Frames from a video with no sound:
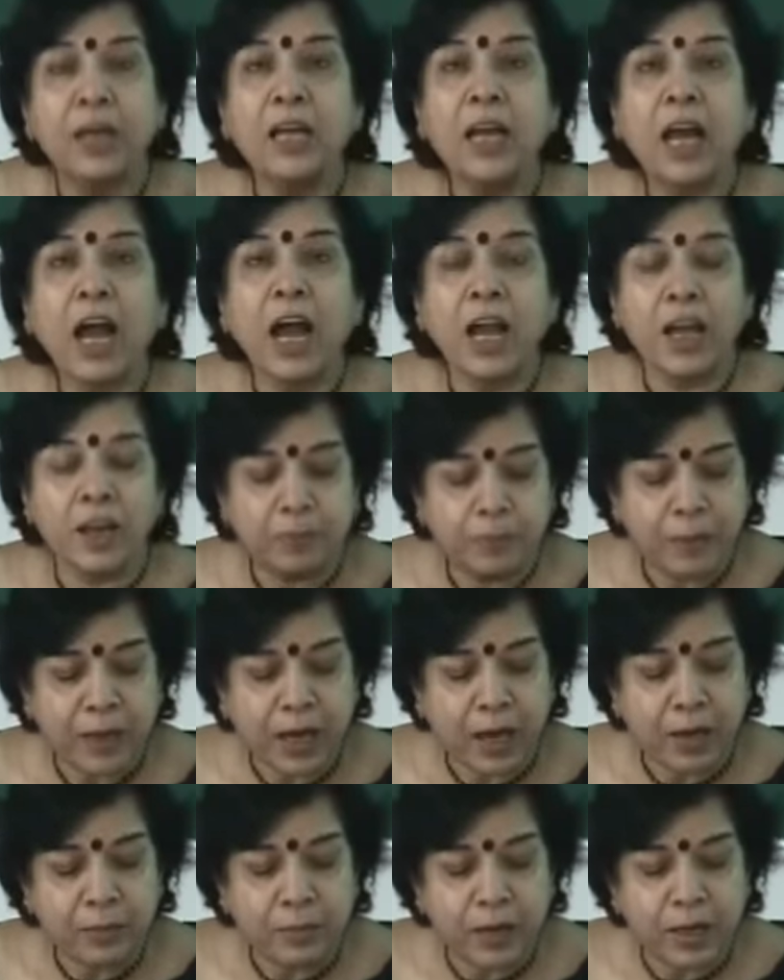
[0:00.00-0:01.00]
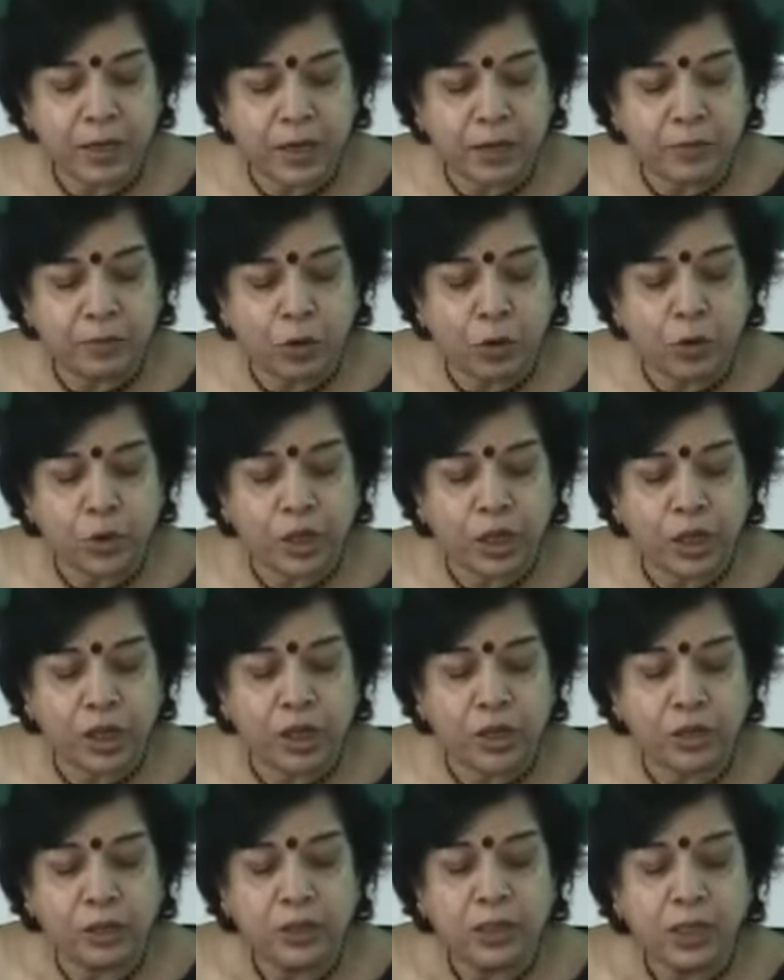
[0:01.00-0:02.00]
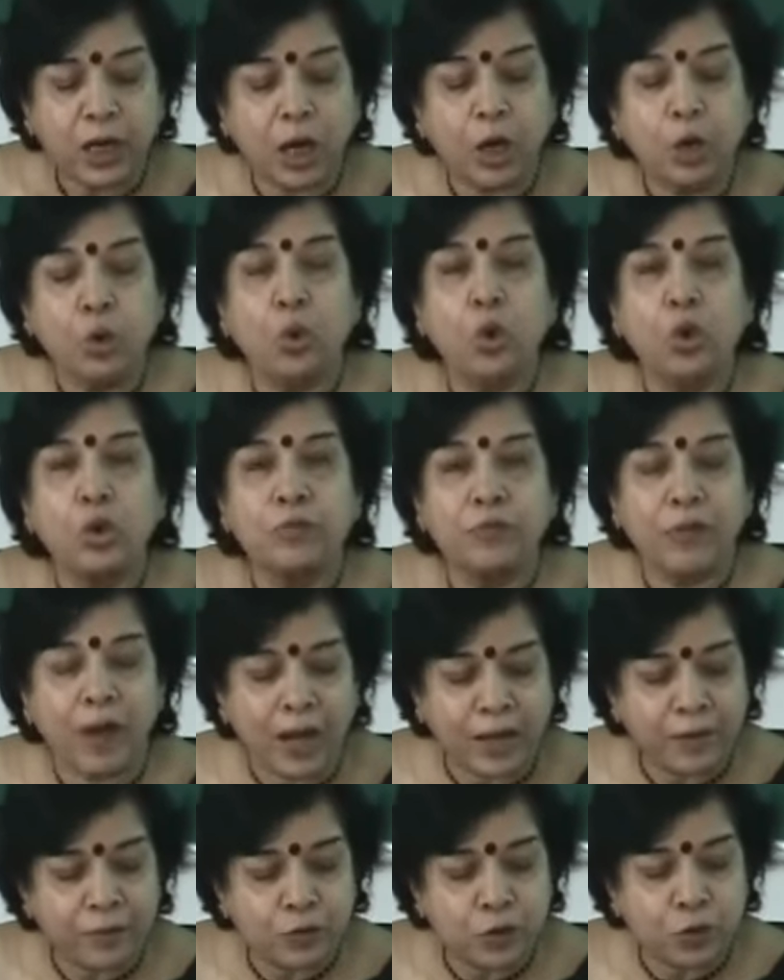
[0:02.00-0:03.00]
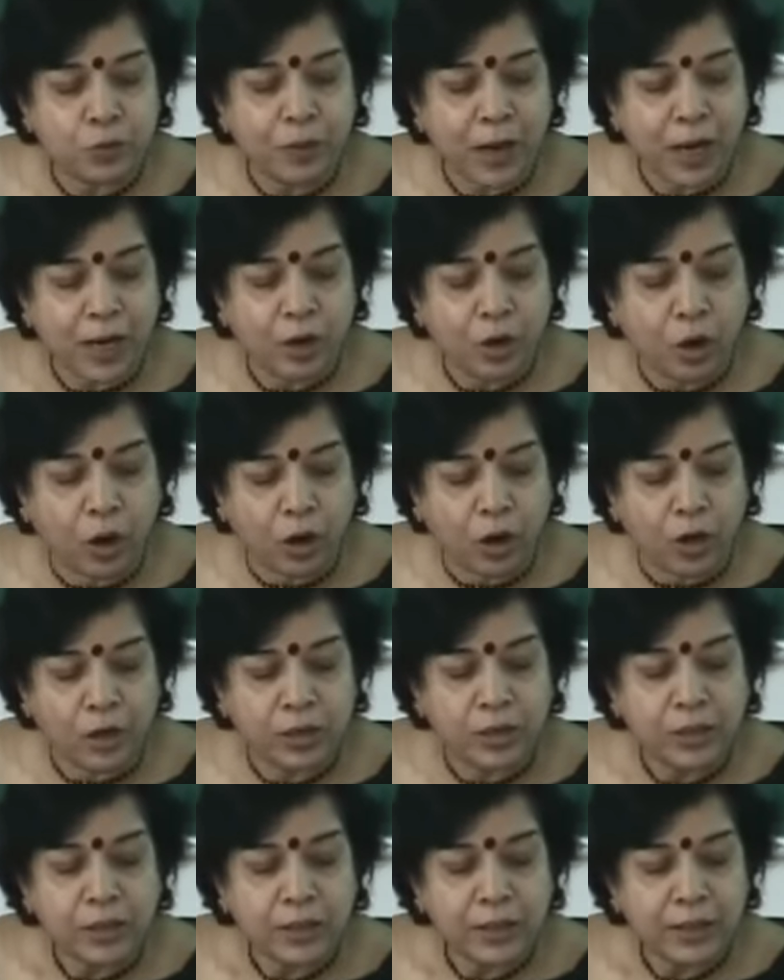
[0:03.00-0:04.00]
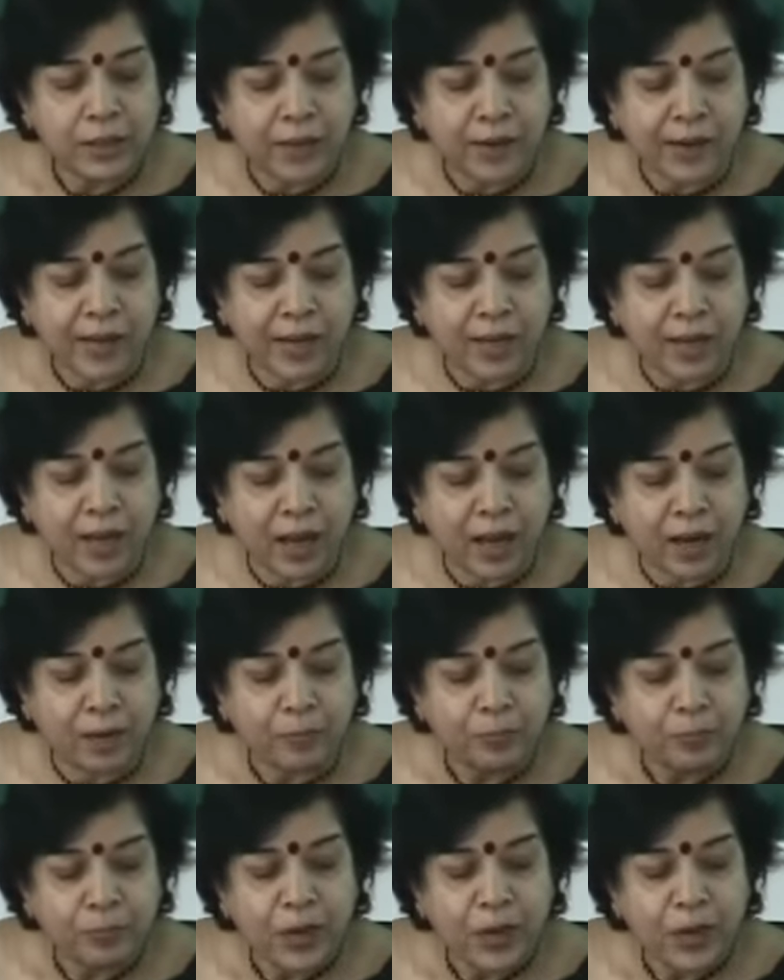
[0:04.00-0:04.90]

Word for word: I have become a devotee, a good wife to my Lord, the linga.